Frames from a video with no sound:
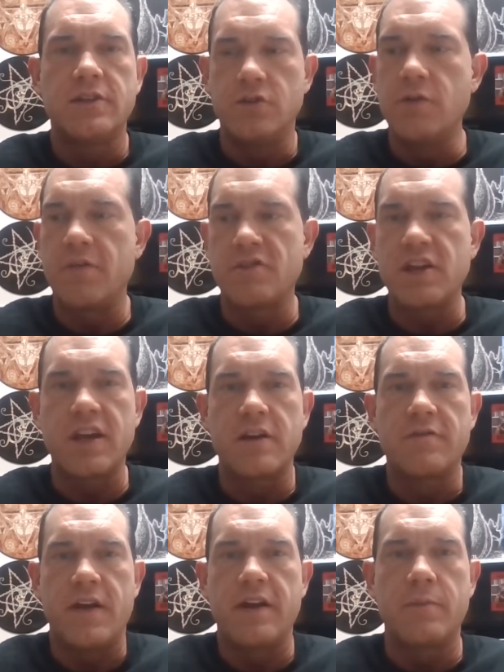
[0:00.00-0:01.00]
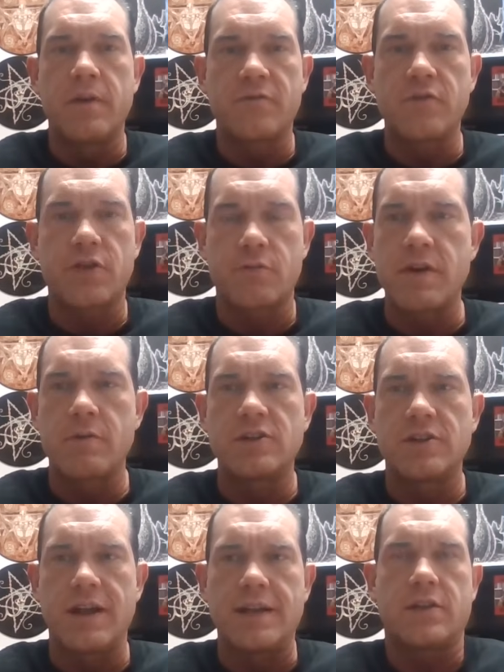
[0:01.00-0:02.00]
Do everything under Venom, the three
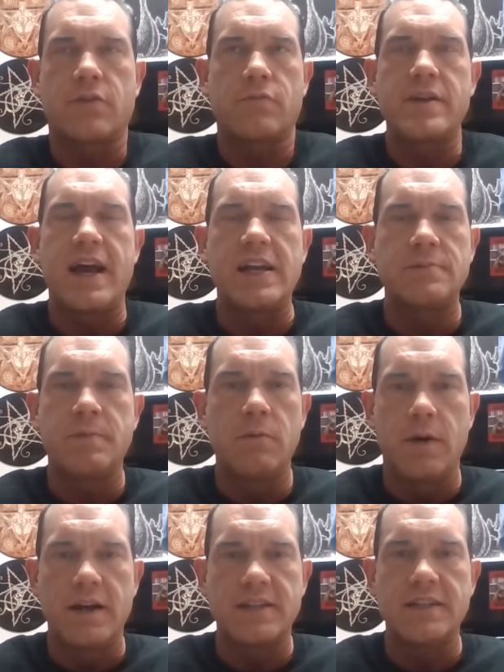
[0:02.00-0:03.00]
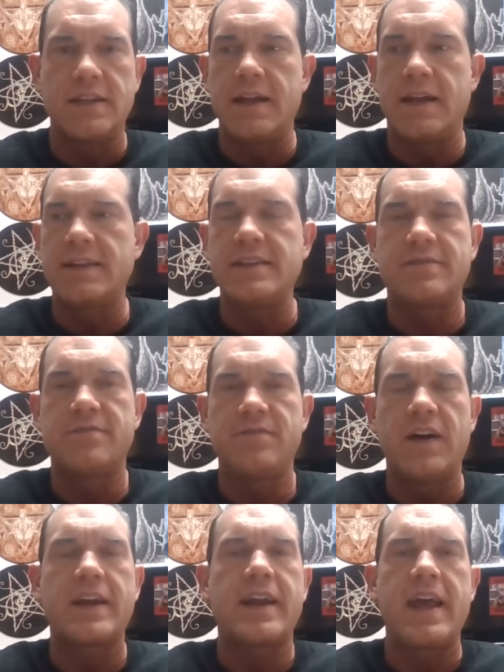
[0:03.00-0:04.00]
original guys, the three guys people want to see, not these
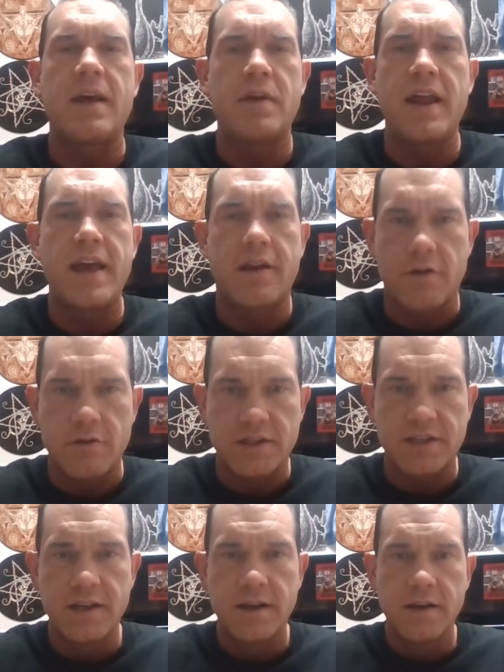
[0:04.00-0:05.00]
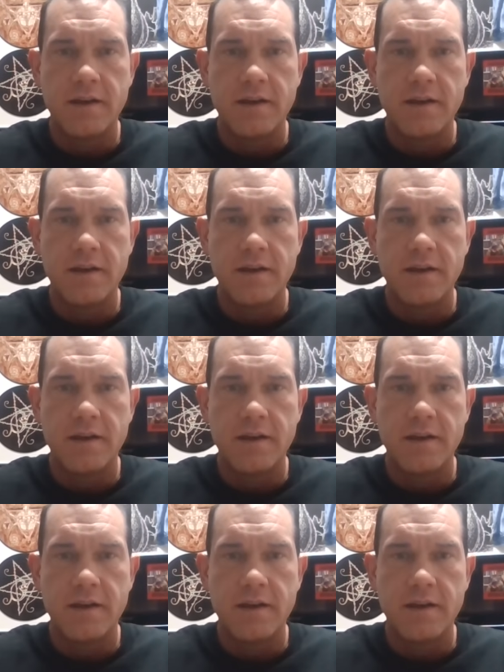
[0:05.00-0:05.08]
fucking ham and eggers.